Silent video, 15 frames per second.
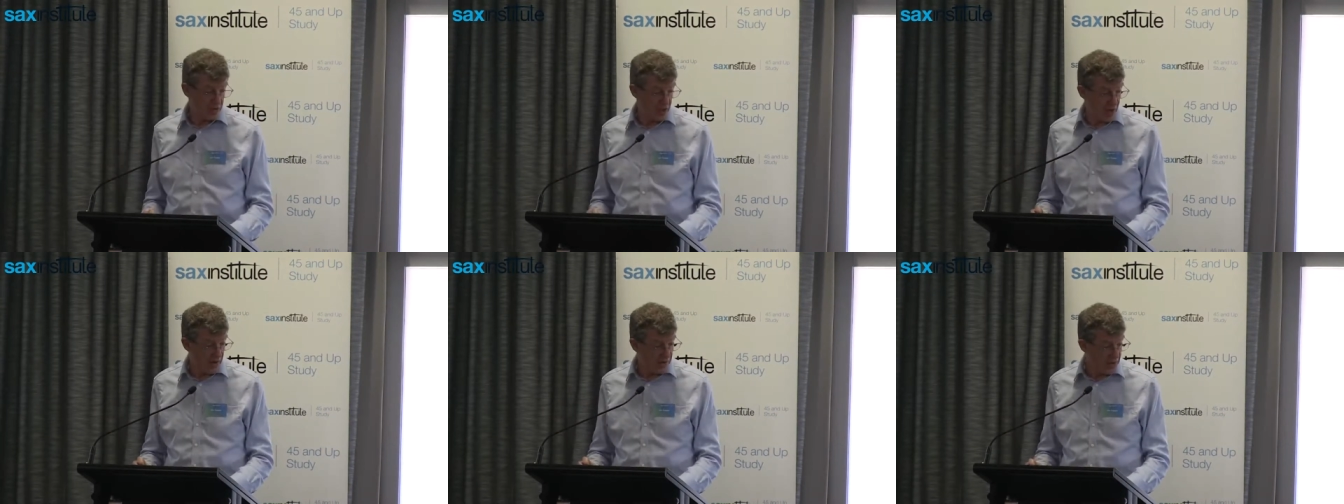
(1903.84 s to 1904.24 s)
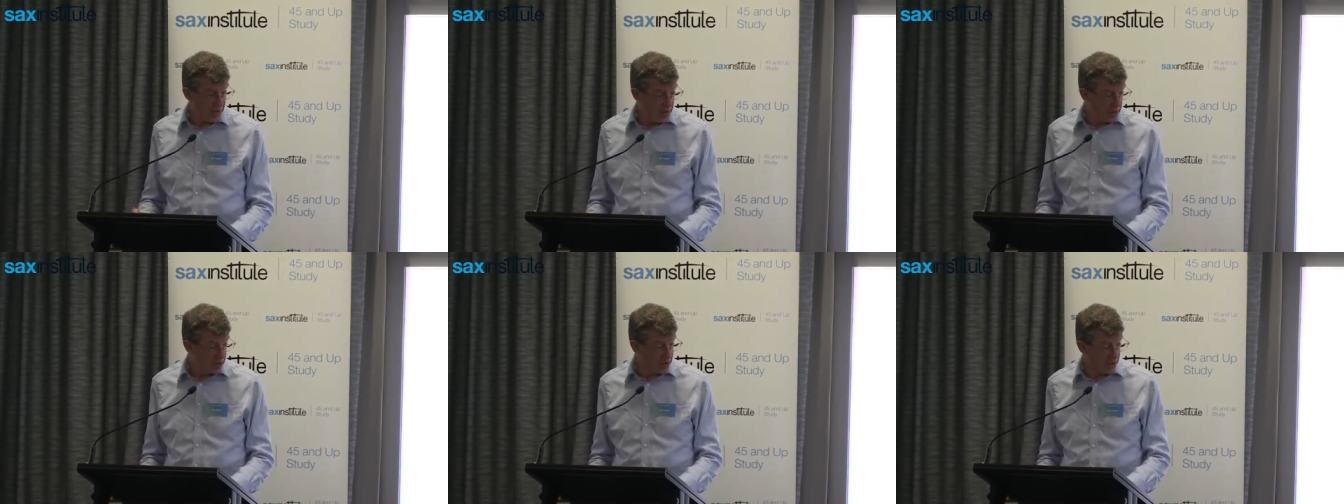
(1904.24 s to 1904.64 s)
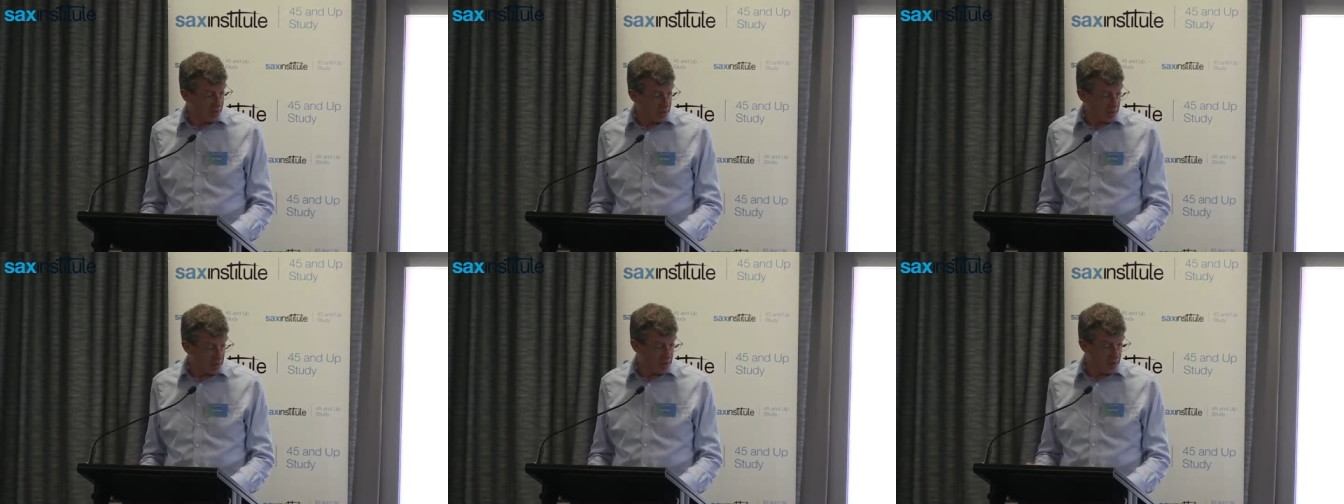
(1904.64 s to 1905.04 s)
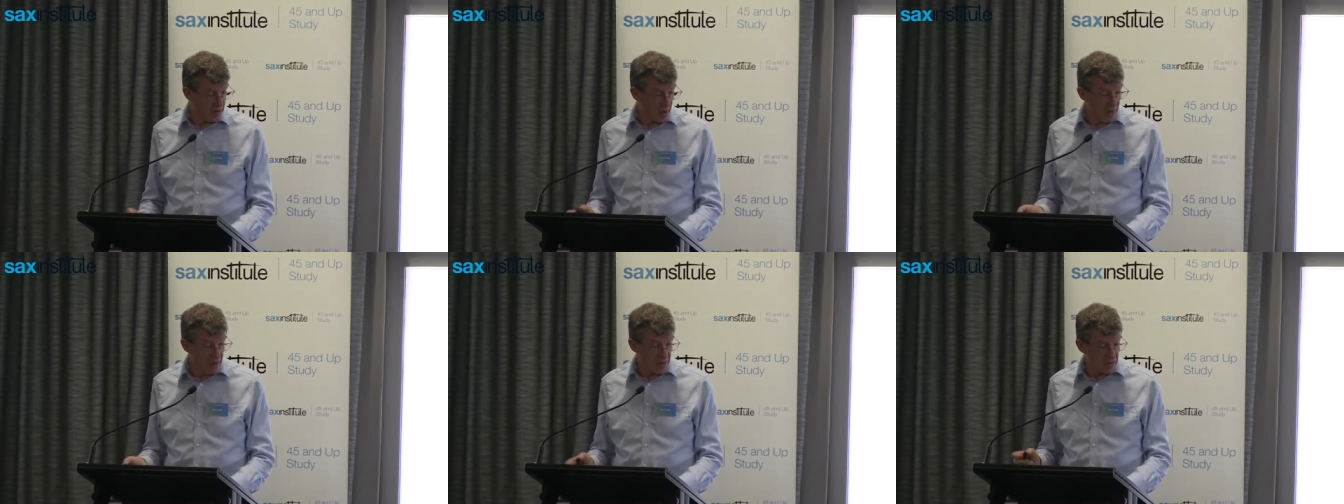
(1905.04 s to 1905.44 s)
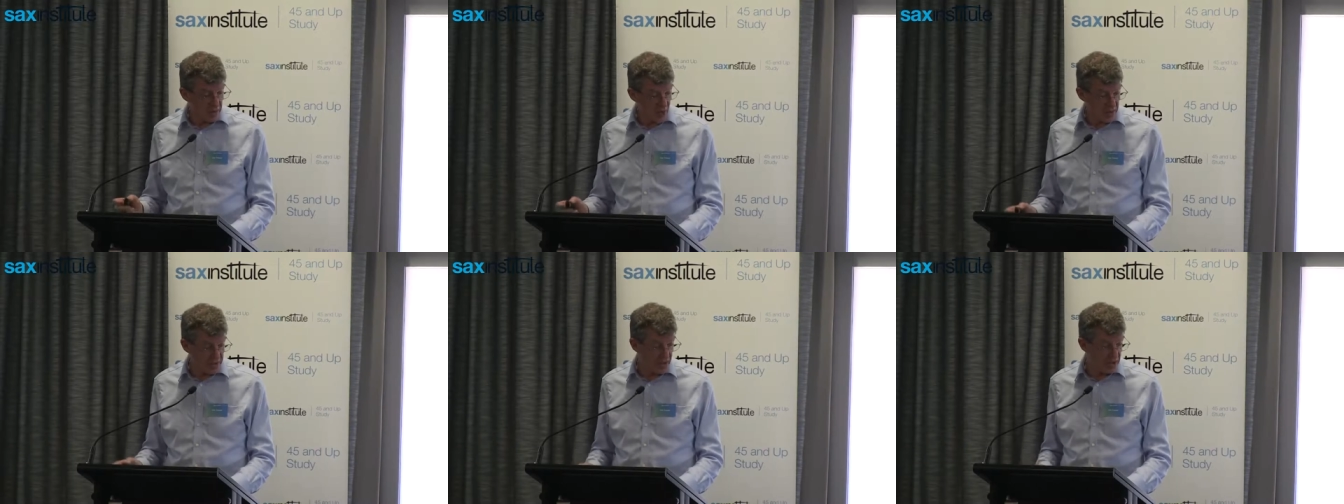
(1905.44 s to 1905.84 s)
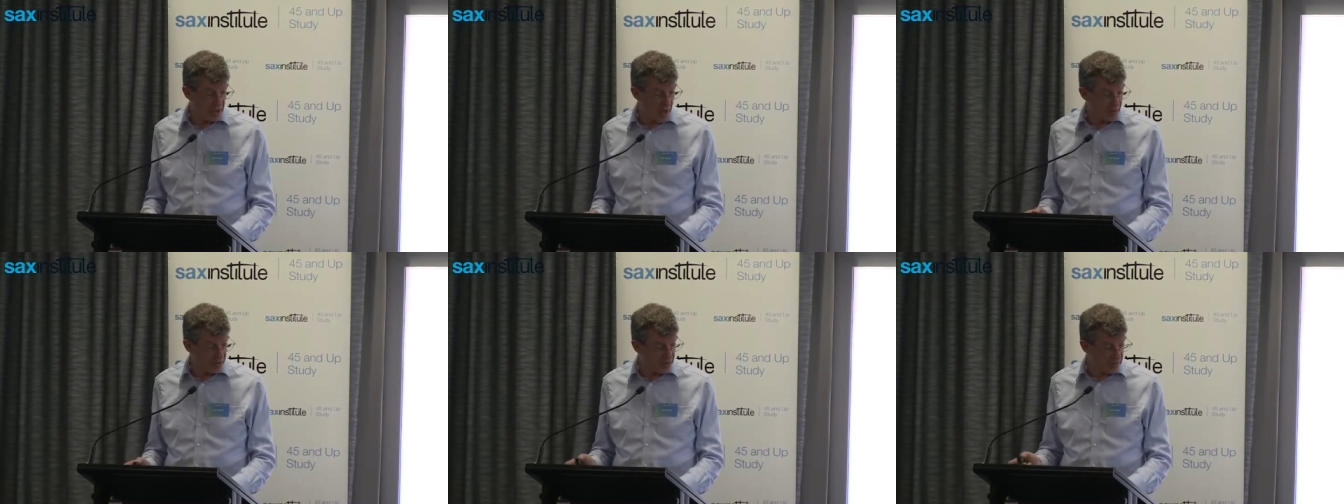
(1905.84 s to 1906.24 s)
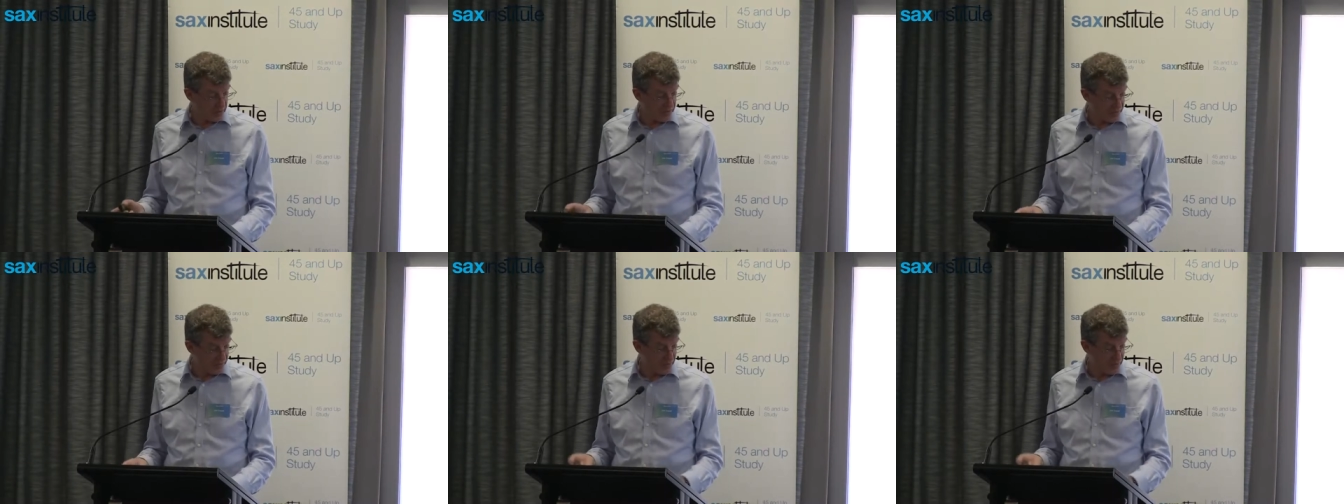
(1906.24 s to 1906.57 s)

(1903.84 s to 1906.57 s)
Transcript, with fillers: stuff. So, uh, you, as I say, I'll just